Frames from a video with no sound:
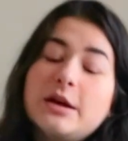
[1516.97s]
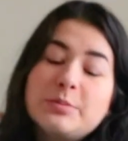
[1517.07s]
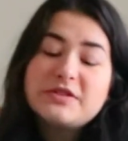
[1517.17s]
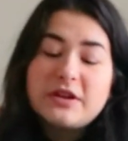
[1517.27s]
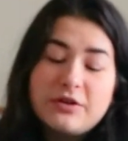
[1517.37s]

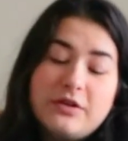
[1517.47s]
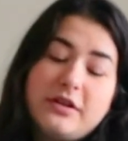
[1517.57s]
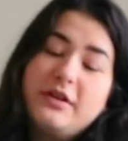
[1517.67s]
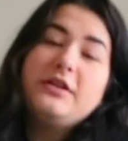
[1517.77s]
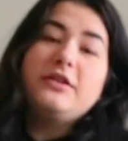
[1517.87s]
episode,
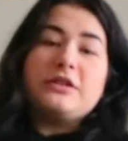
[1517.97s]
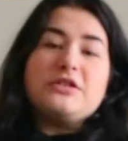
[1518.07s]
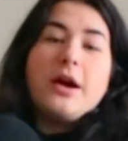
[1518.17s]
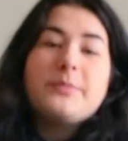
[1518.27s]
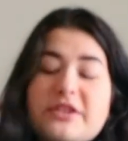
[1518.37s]
or
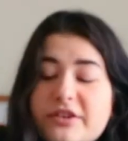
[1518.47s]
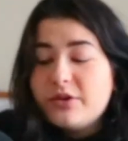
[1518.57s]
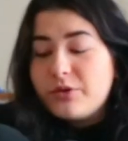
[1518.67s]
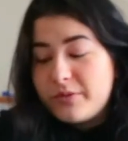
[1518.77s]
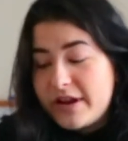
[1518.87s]
chapter,
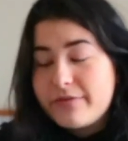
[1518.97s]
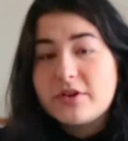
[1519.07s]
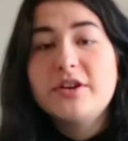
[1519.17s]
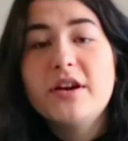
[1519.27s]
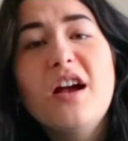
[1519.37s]
or
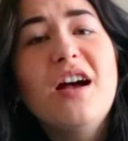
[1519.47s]
whatever,